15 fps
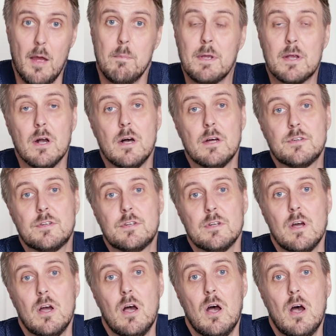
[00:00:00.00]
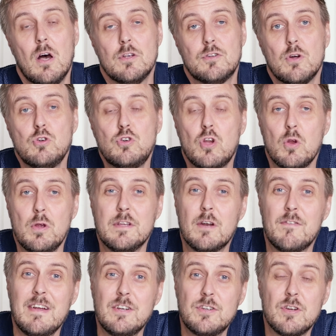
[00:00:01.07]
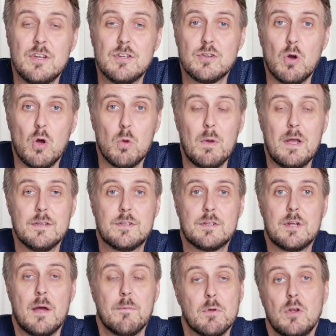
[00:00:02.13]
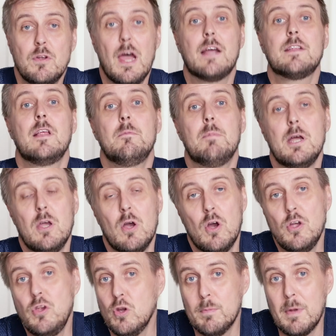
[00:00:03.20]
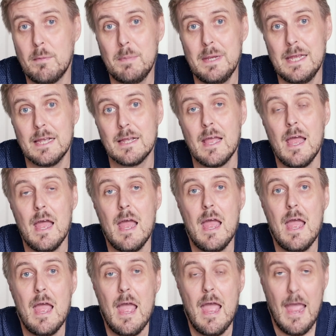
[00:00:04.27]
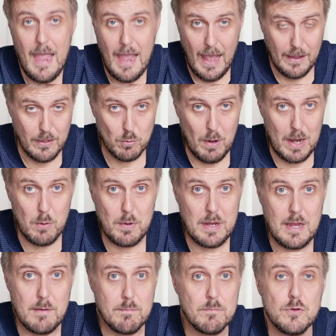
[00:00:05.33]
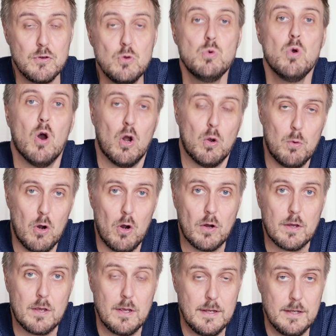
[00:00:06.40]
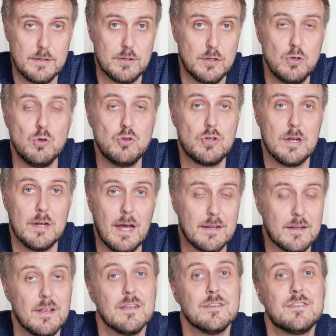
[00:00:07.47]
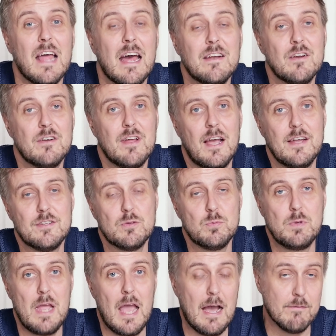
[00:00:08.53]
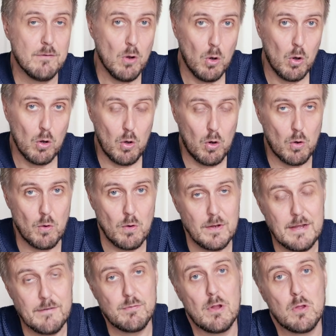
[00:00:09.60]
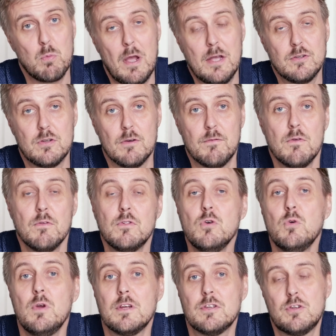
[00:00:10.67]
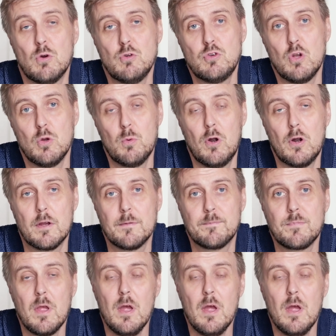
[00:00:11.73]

Because social intervention is always conducted by a human being, and the way we do our work is usually not standardized. We have all our different ways of doing social work.